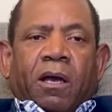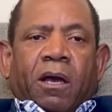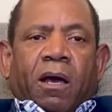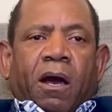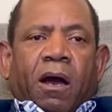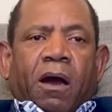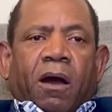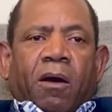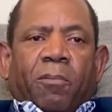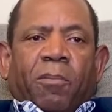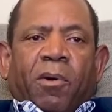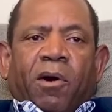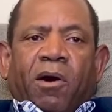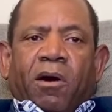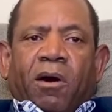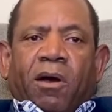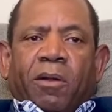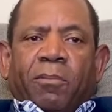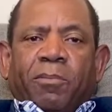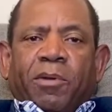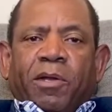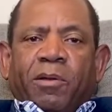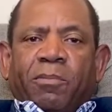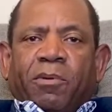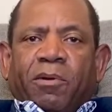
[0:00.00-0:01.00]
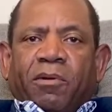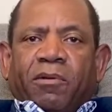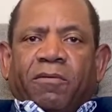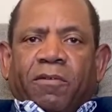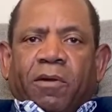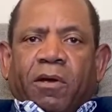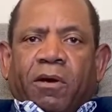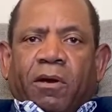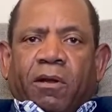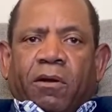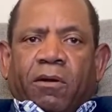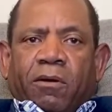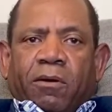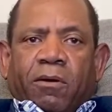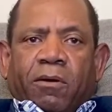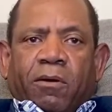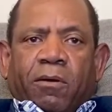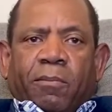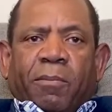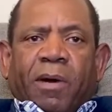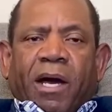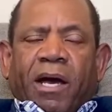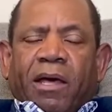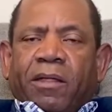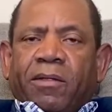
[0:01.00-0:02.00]
upon people of color
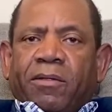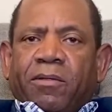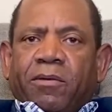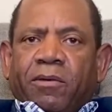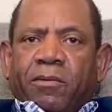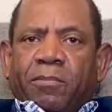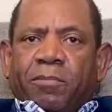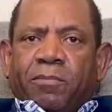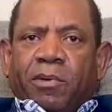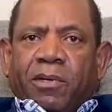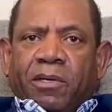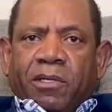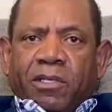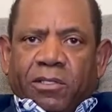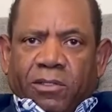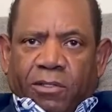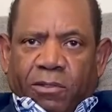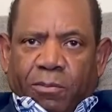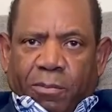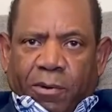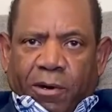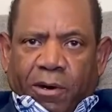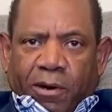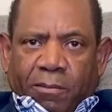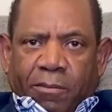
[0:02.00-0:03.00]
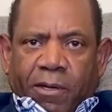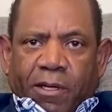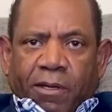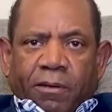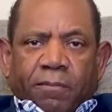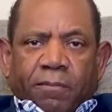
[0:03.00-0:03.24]
by the police department.